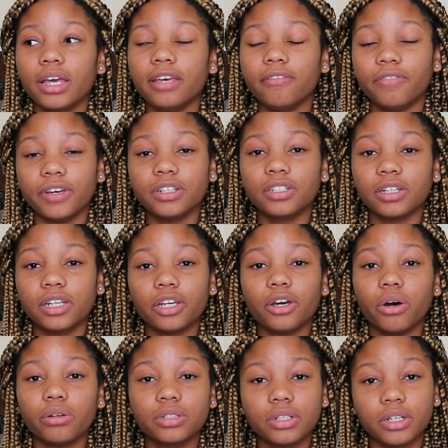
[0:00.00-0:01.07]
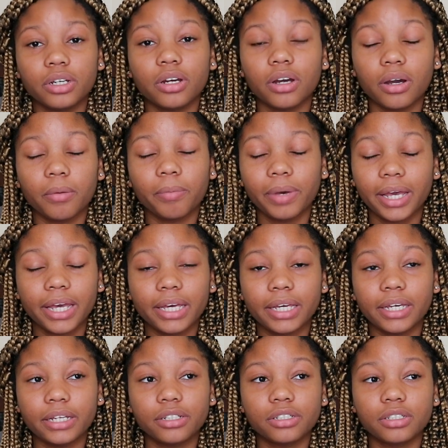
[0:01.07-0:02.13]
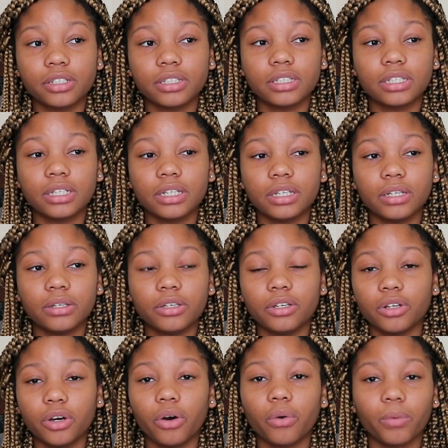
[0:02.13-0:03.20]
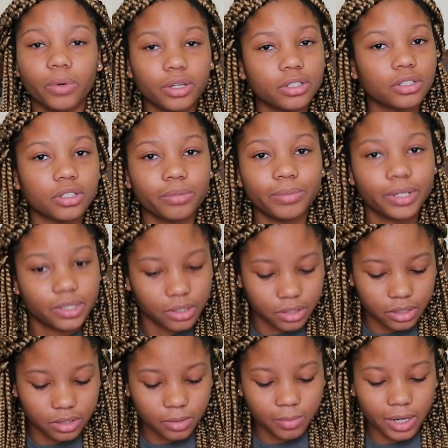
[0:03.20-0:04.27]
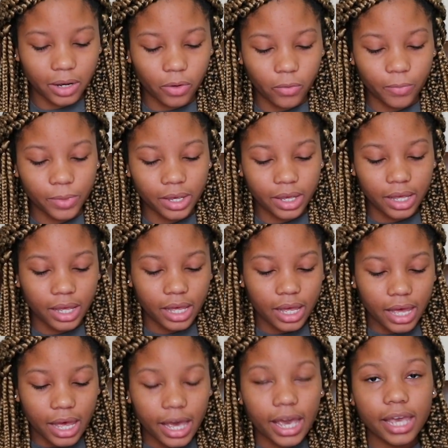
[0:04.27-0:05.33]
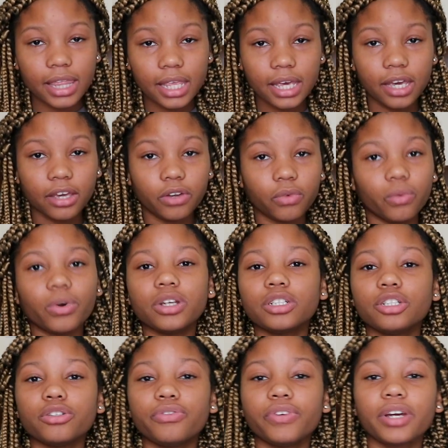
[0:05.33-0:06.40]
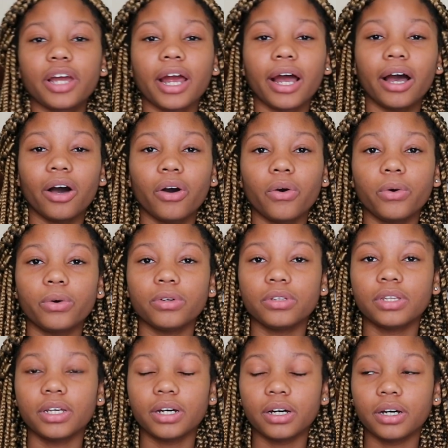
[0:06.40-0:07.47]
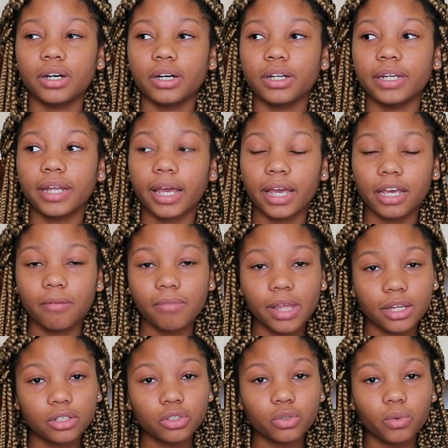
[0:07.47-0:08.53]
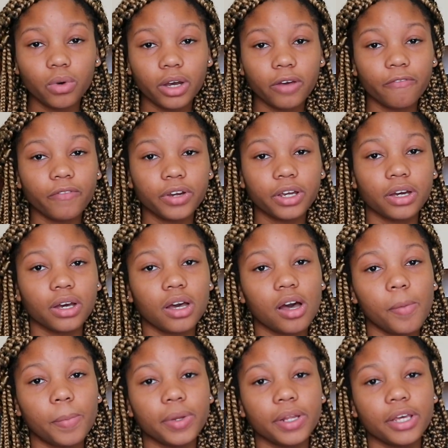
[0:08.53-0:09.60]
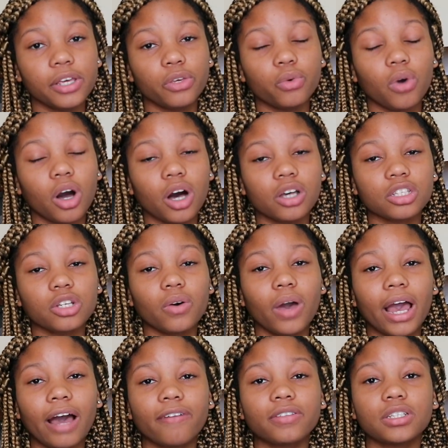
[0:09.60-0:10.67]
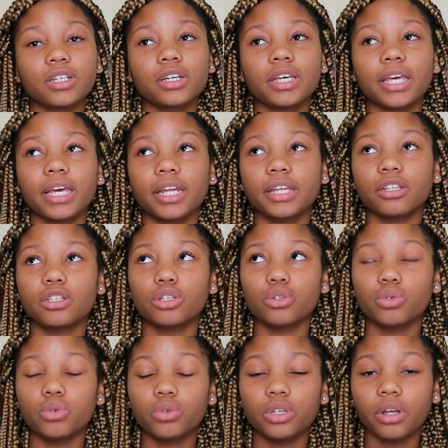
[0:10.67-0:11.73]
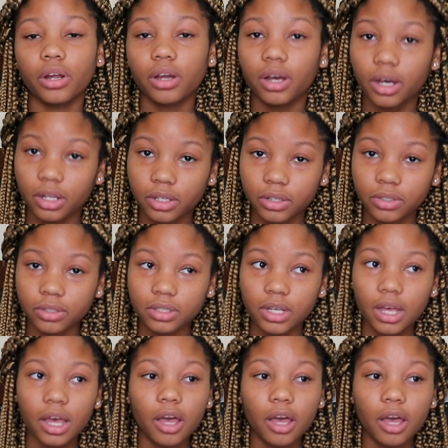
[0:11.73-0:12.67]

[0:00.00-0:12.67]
eventually go to your page to see, you know, what your business is about. And then once you figure out the name that you want for your company, you also have to get into your colors.